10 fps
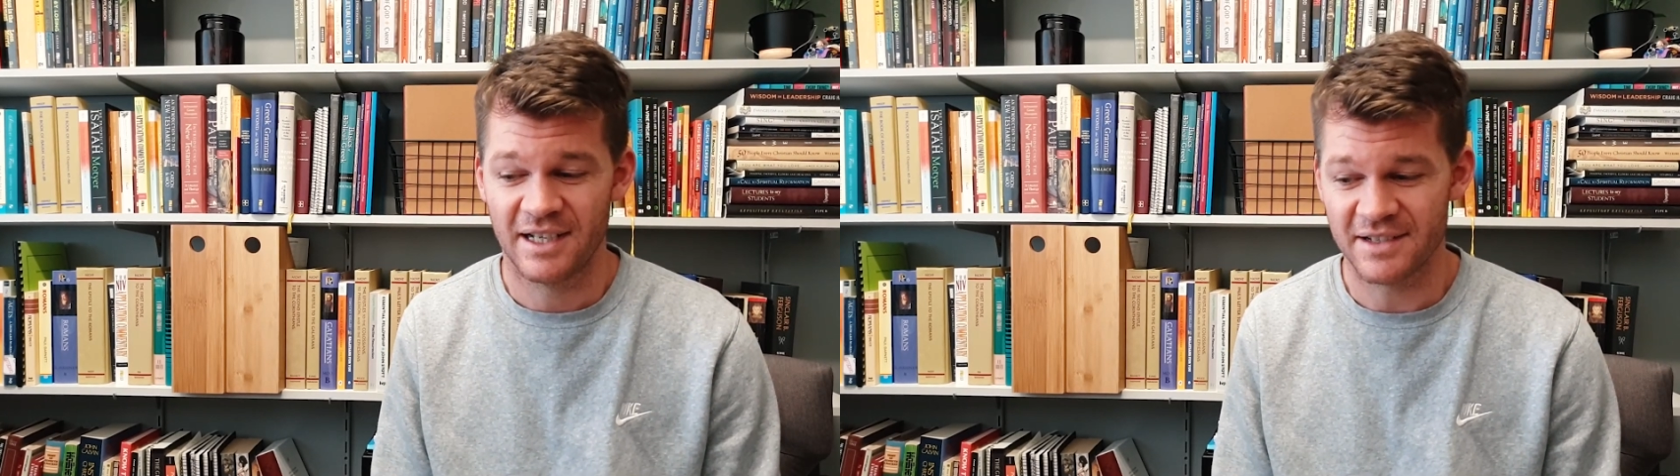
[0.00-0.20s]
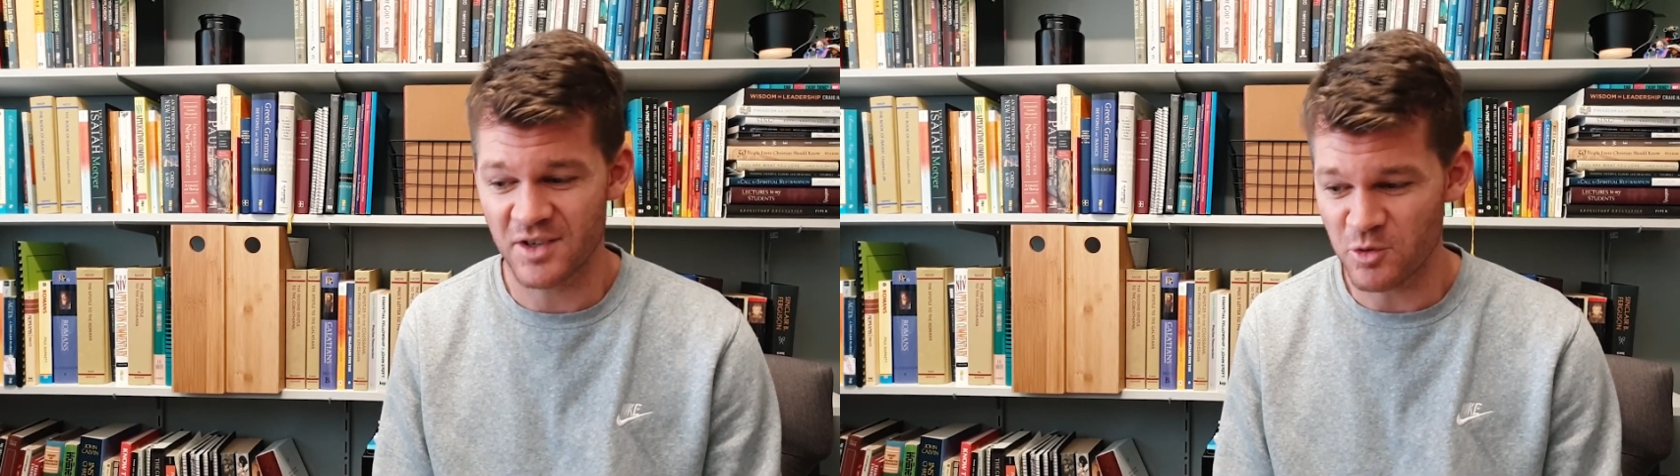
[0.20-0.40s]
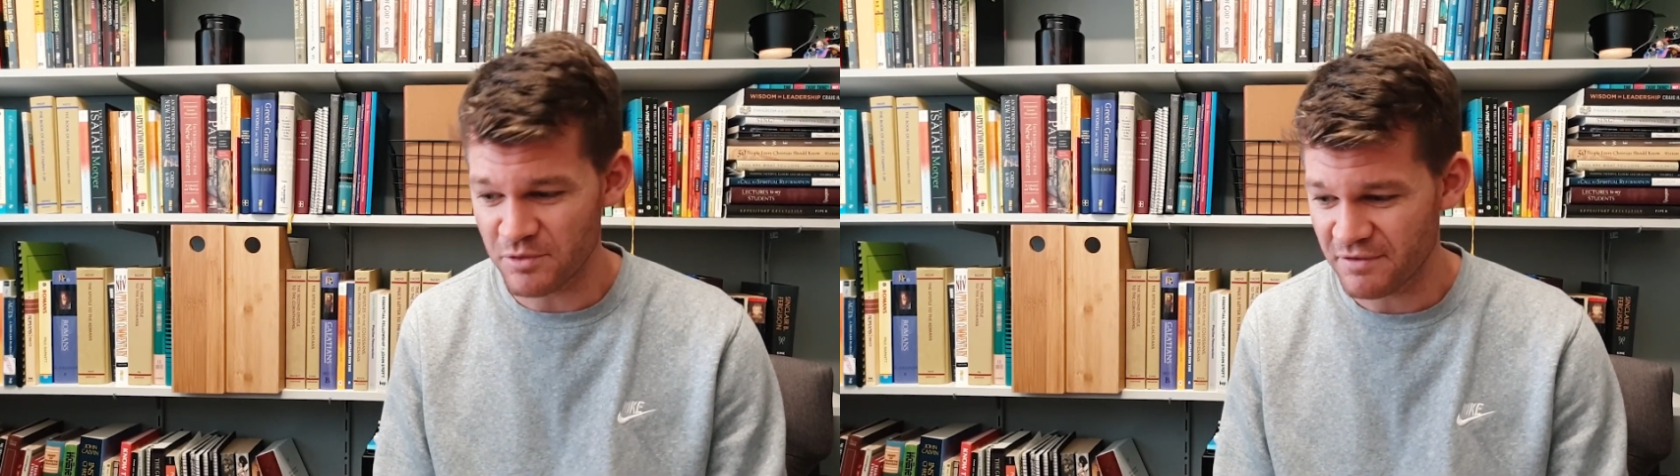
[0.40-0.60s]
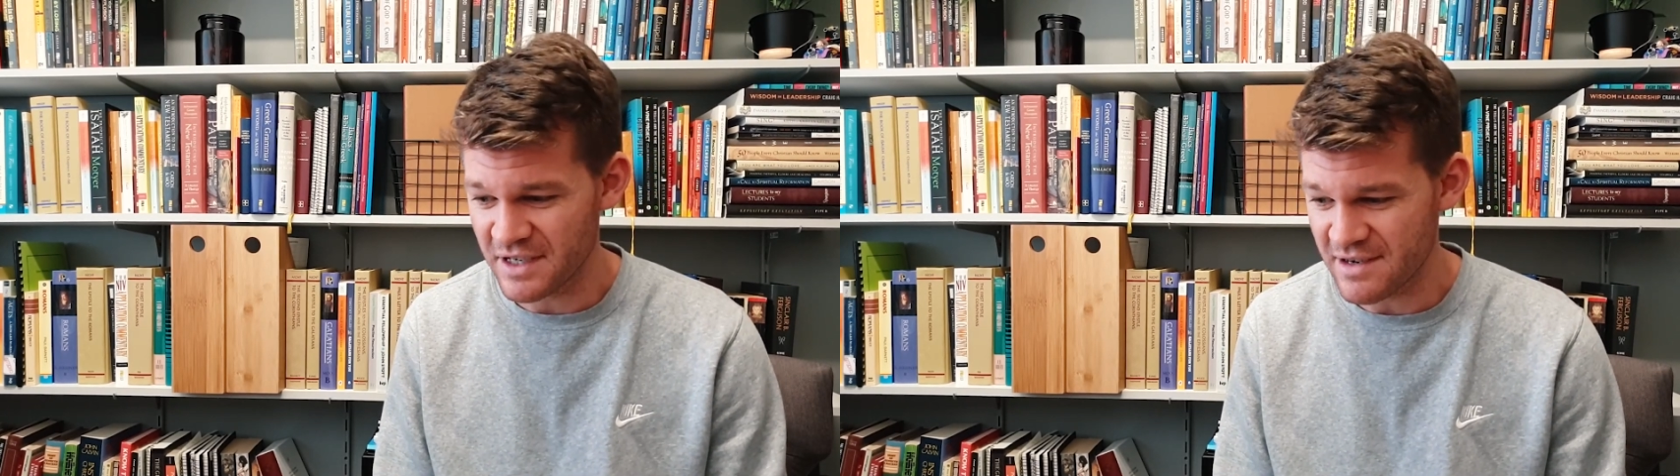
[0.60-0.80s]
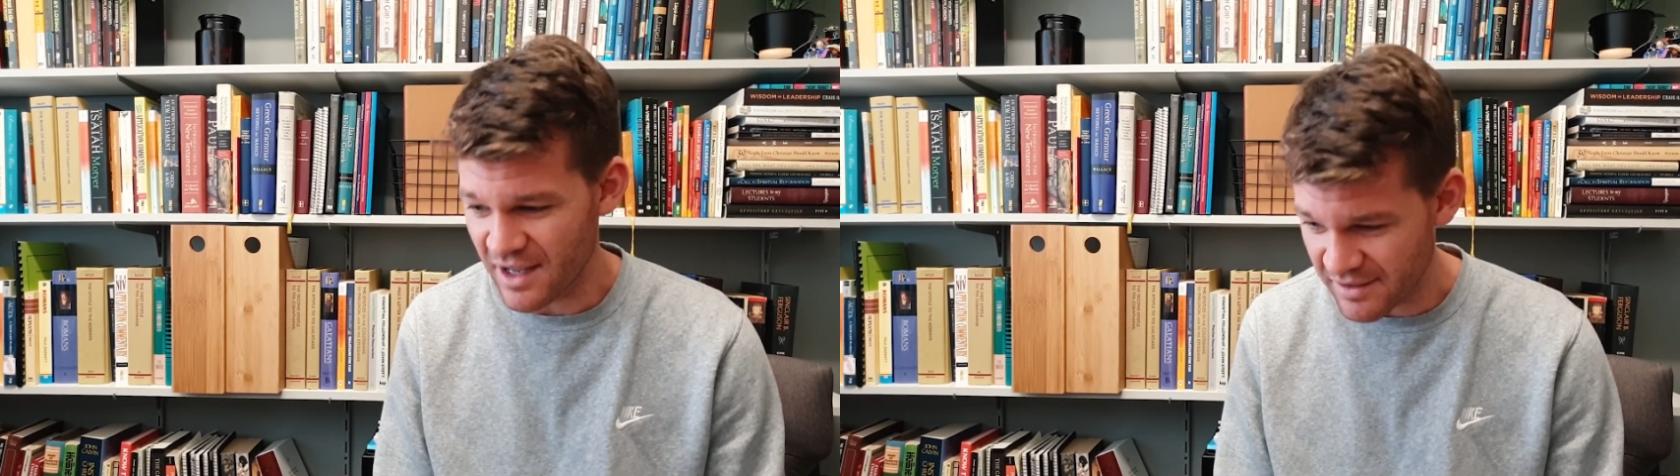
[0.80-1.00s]
as good for
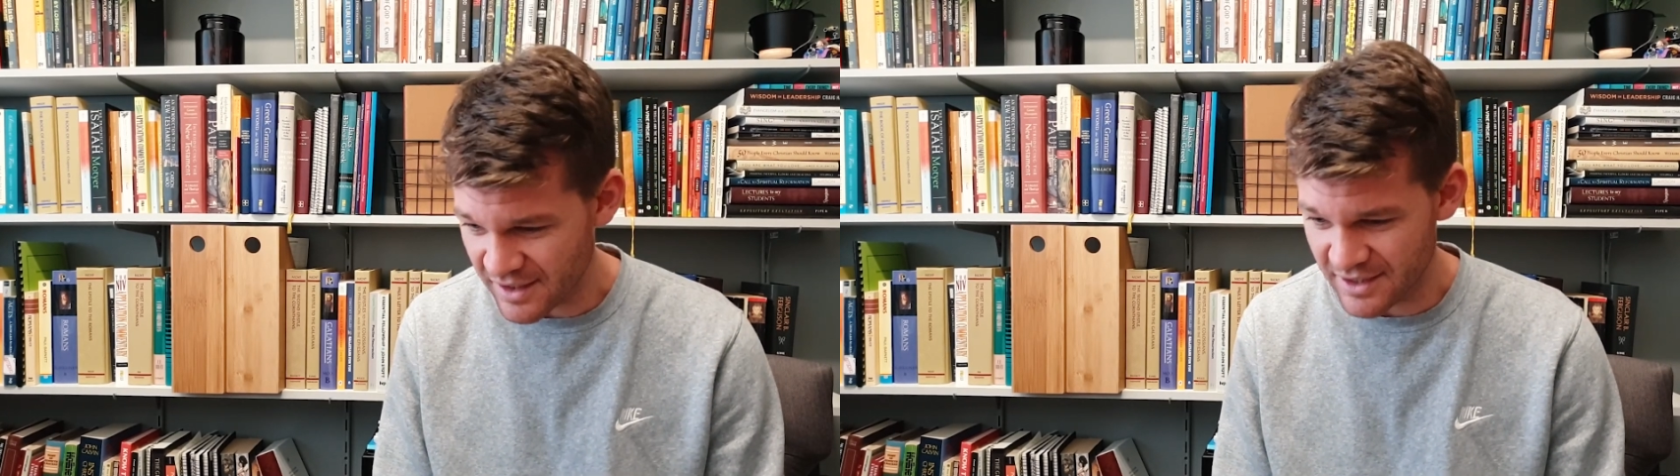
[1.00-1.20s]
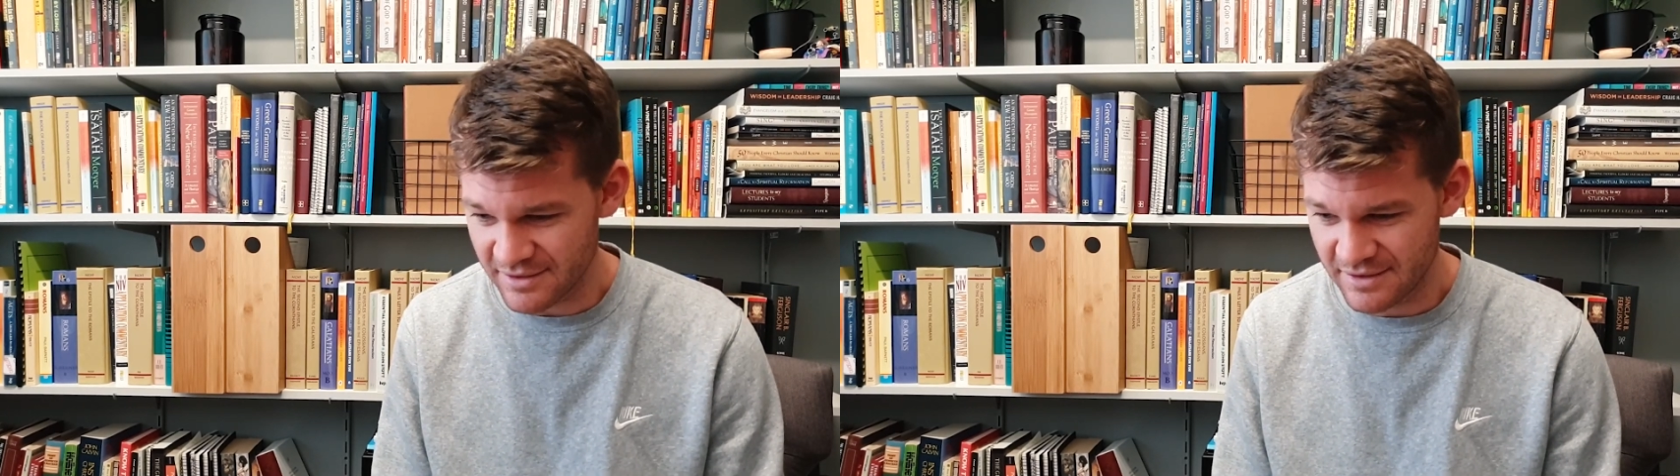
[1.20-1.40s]
nothing.